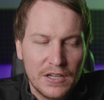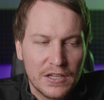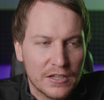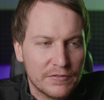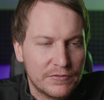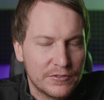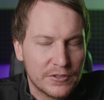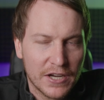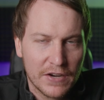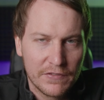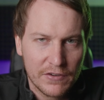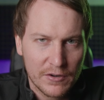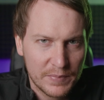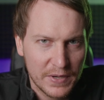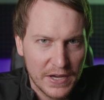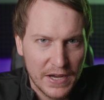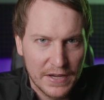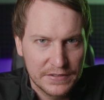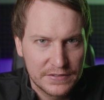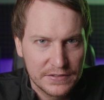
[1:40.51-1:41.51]
If you're ever
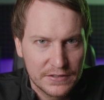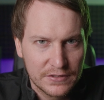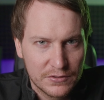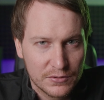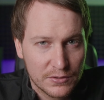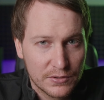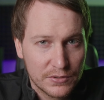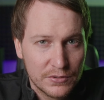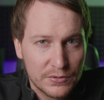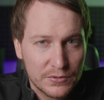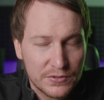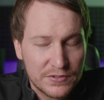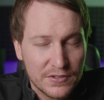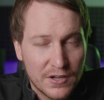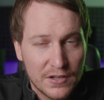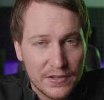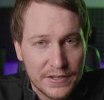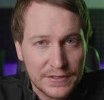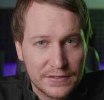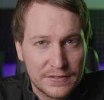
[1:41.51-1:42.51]
passing through
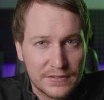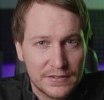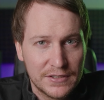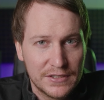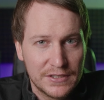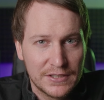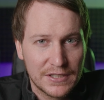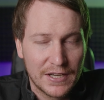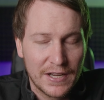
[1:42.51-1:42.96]
Salt Lake City,